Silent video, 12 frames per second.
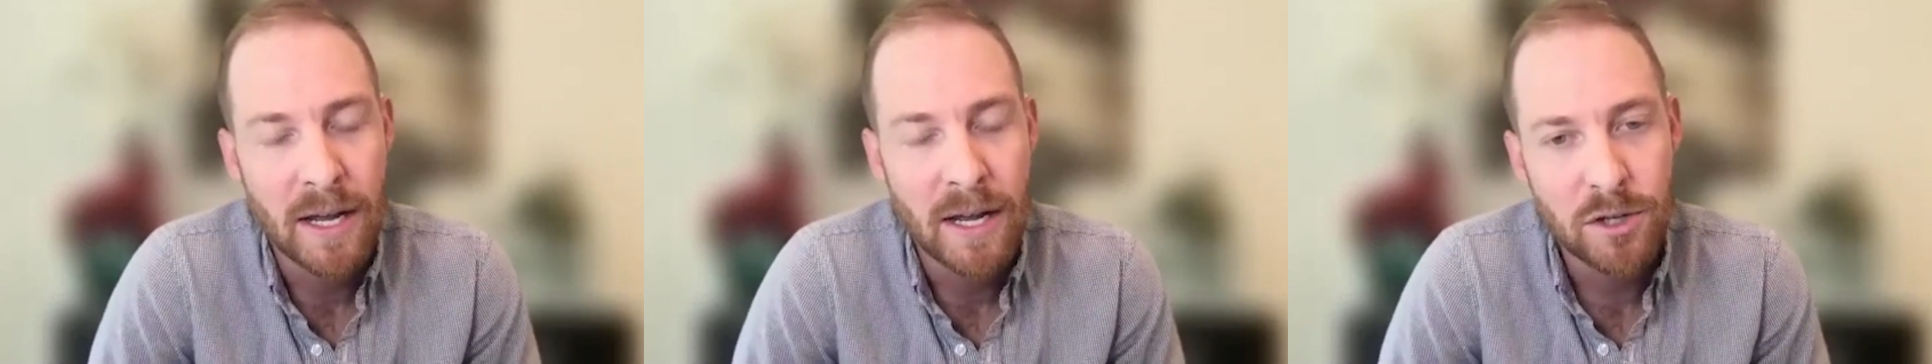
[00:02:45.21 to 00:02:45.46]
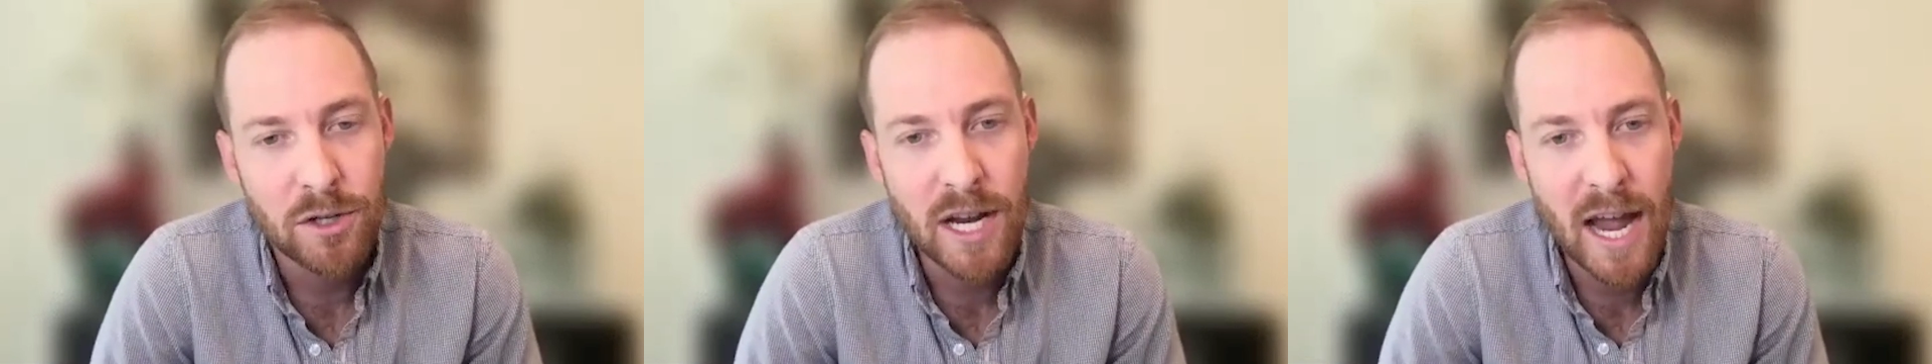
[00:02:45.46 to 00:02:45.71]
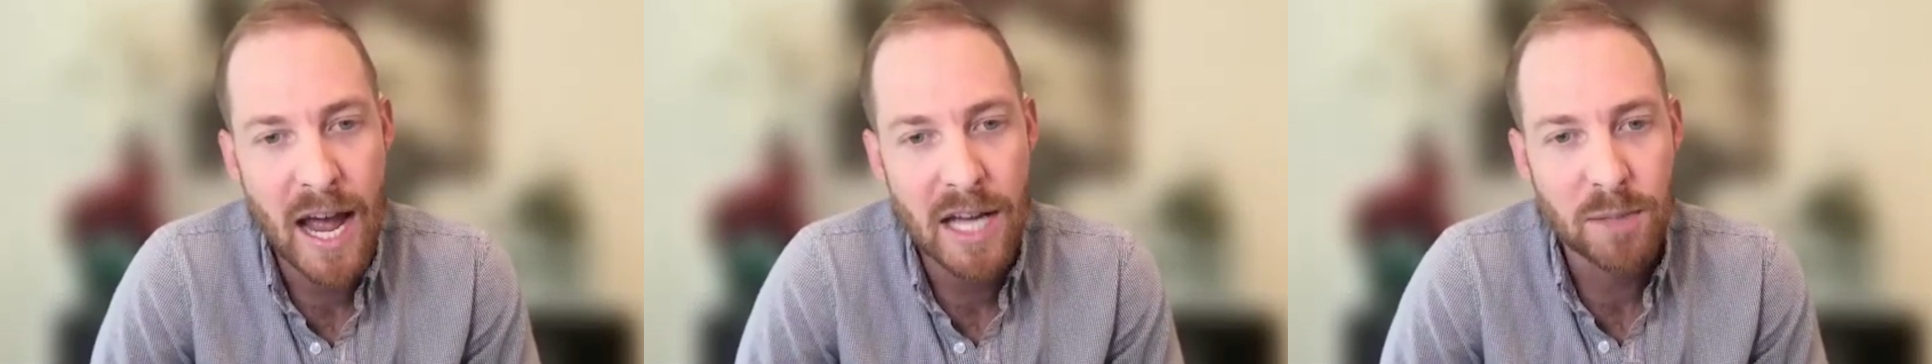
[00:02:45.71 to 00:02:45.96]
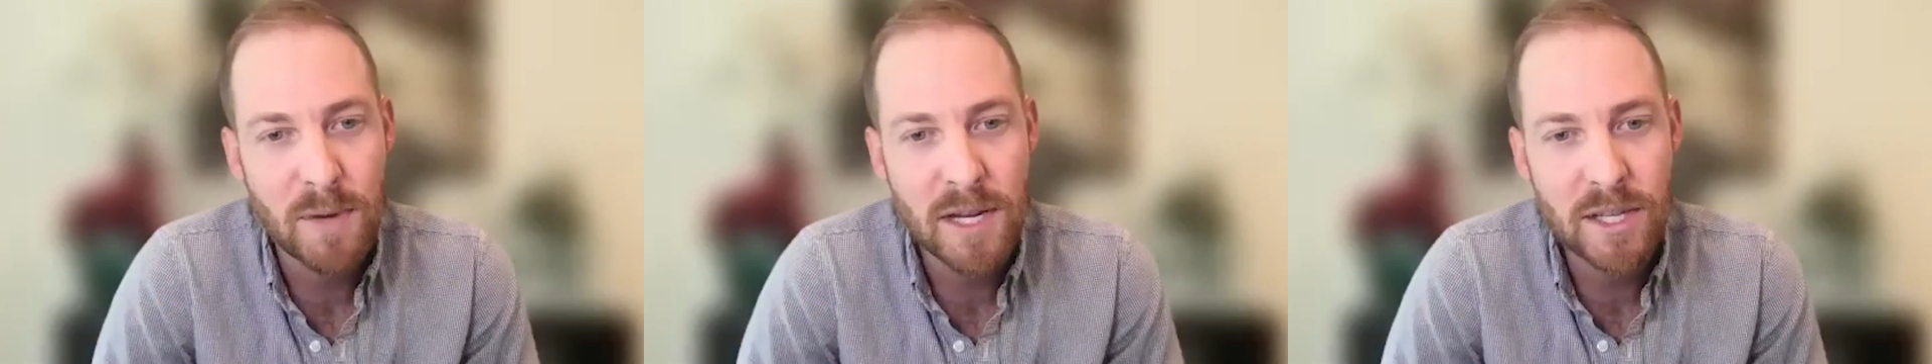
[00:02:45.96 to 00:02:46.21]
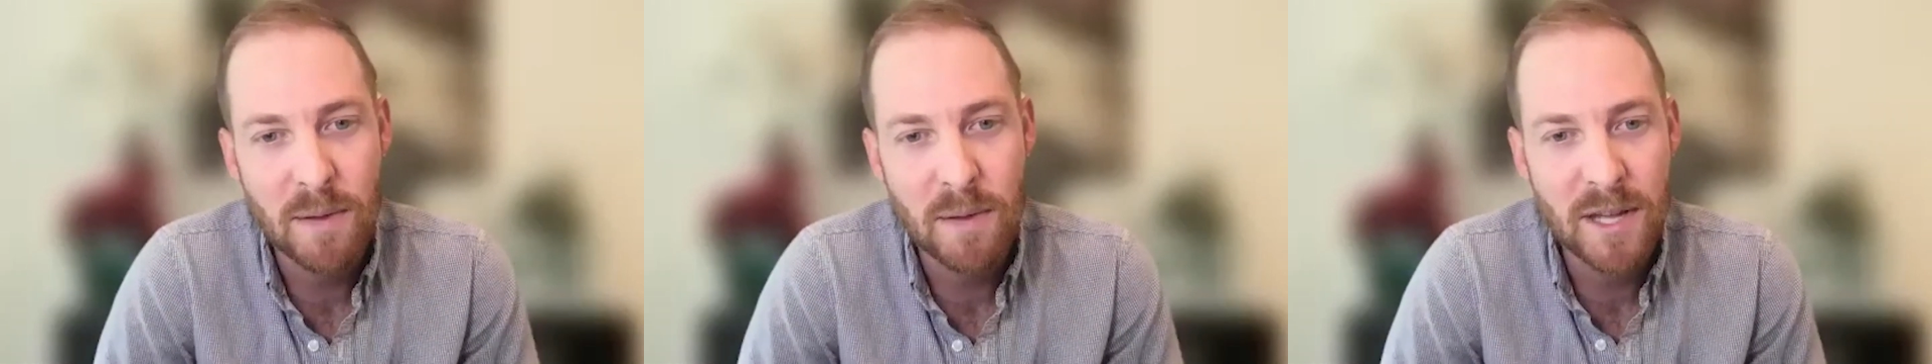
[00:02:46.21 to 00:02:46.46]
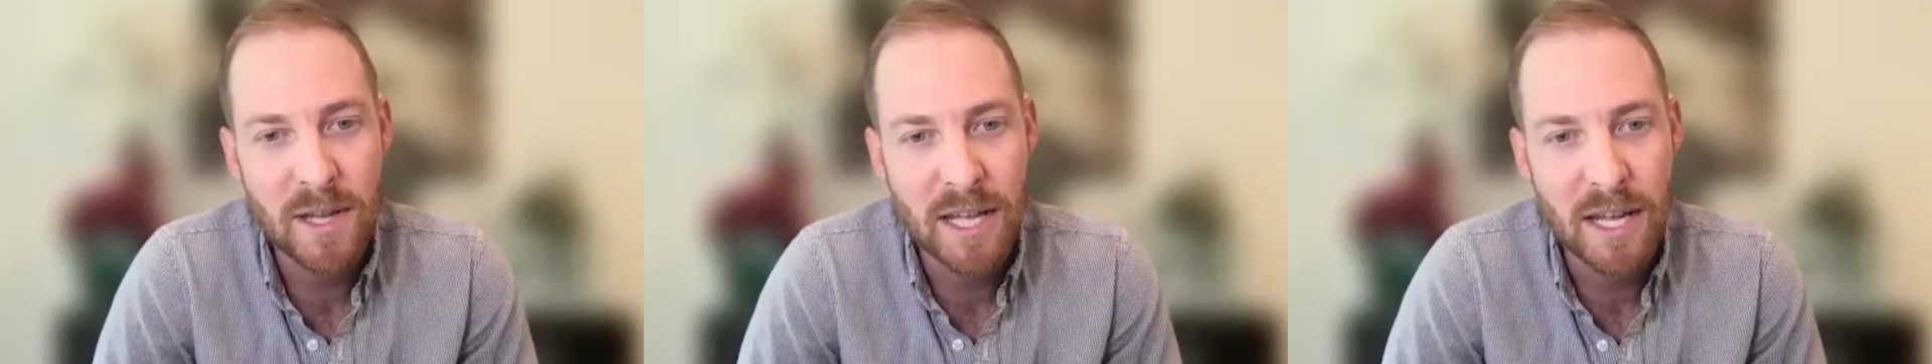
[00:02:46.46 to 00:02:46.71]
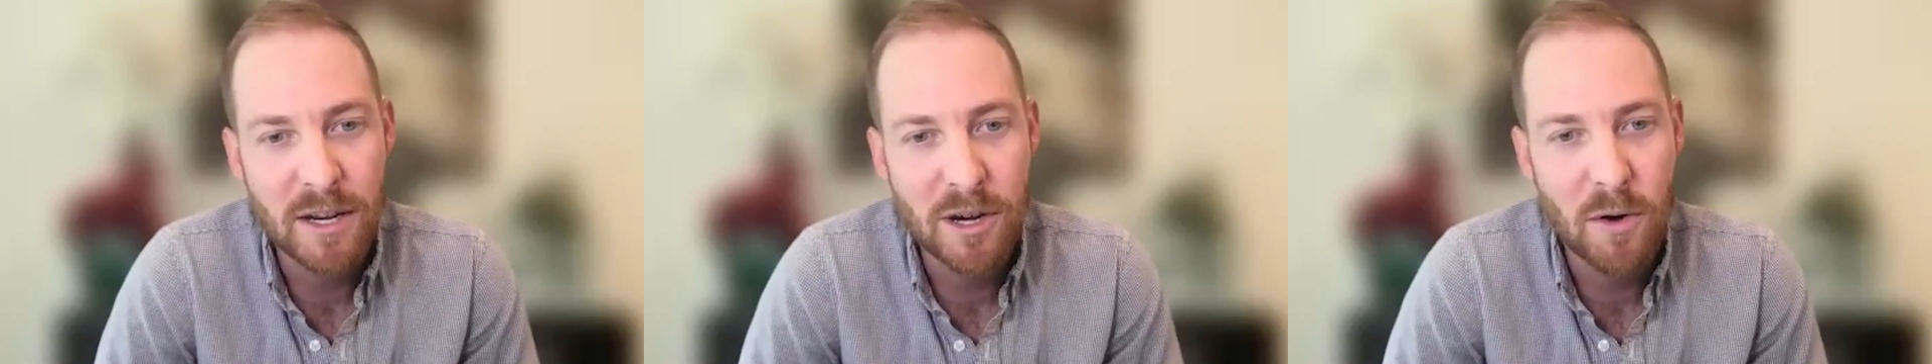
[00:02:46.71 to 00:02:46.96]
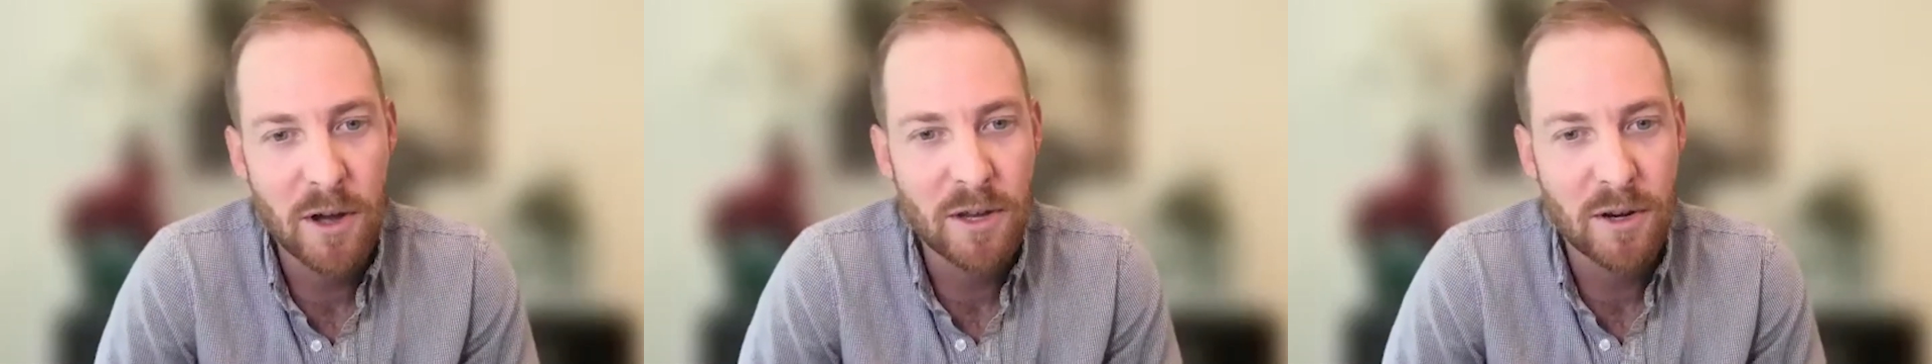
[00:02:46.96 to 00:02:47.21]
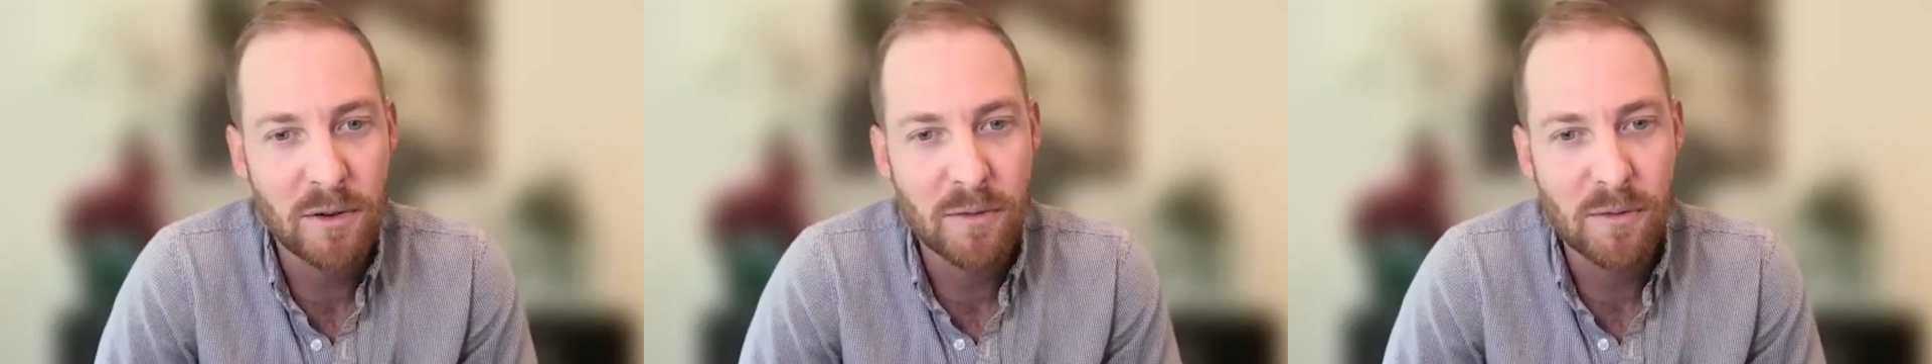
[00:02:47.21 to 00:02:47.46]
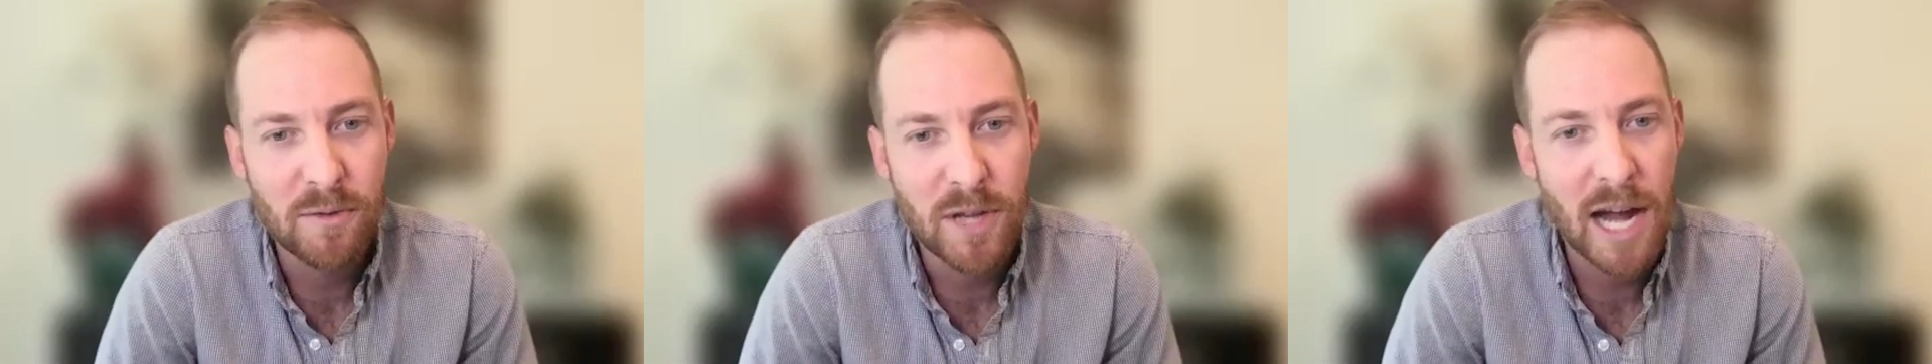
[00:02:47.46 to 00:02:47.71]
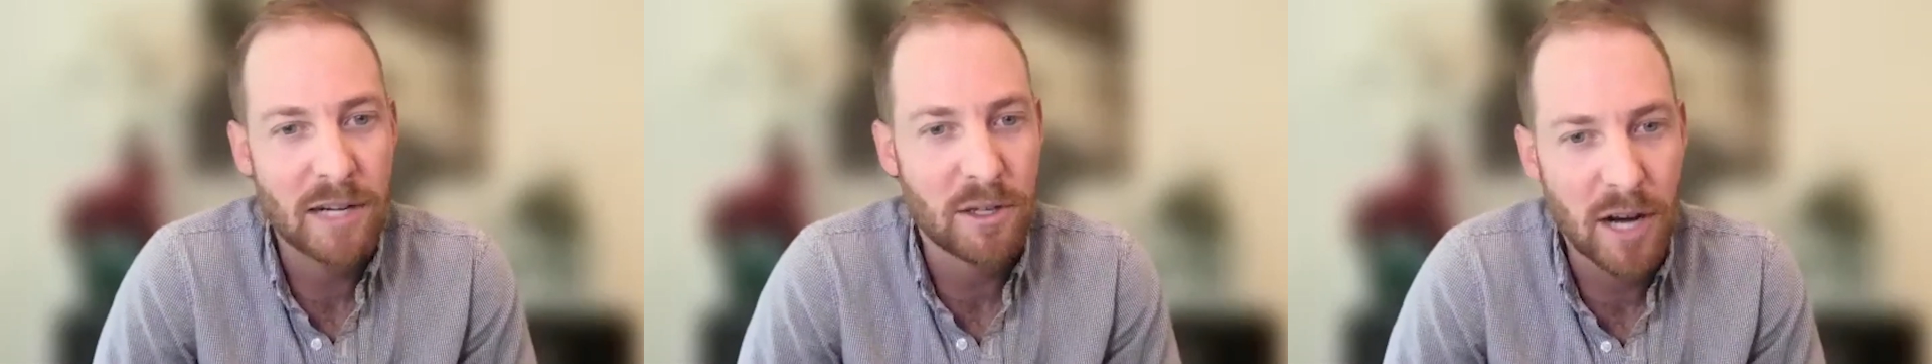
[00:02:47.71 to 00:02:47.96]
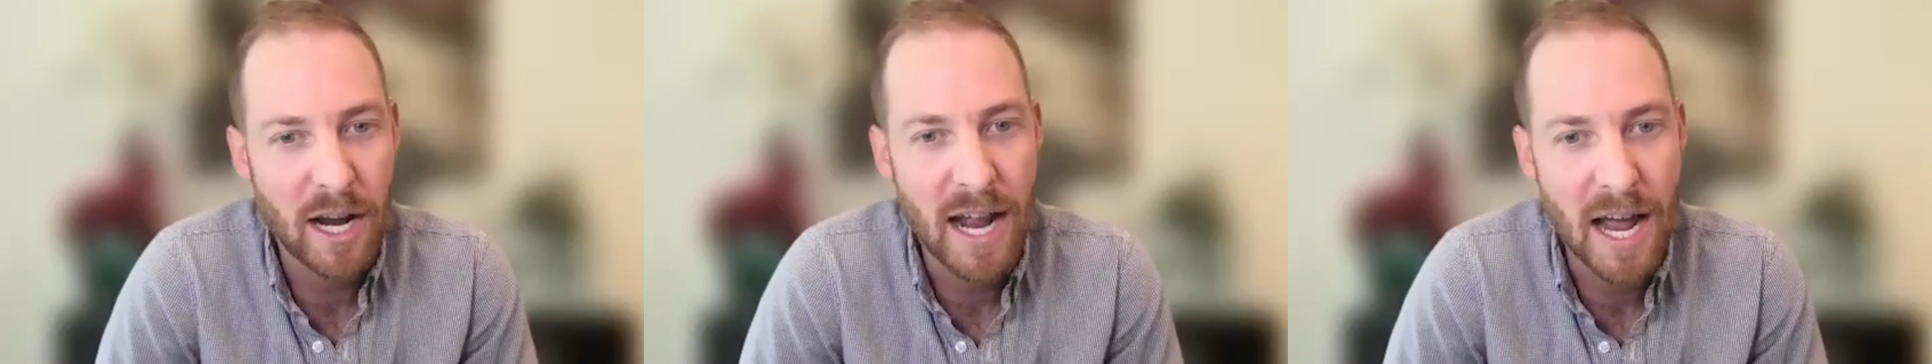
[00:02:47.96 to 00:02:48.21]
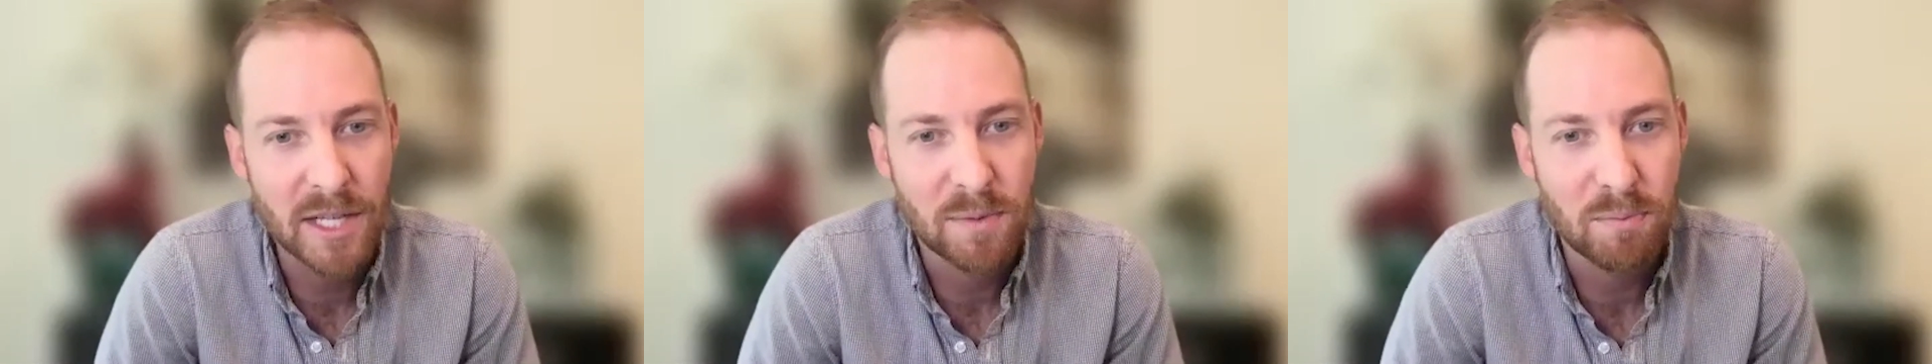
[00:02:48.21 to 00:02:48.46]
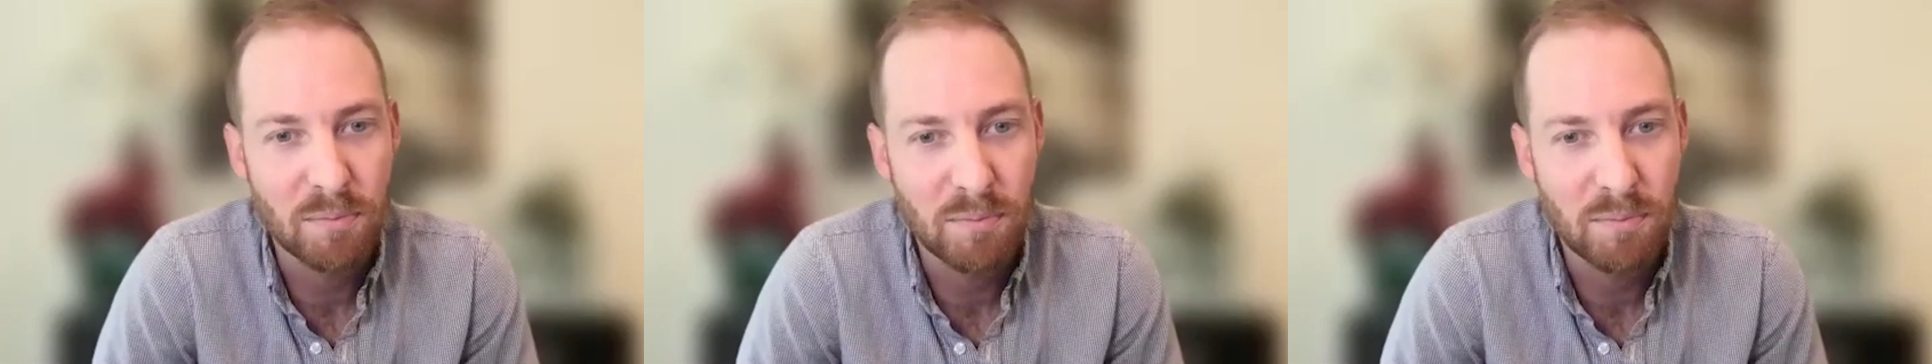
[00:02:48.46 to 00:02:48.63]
she asked me something that no other doctor had asked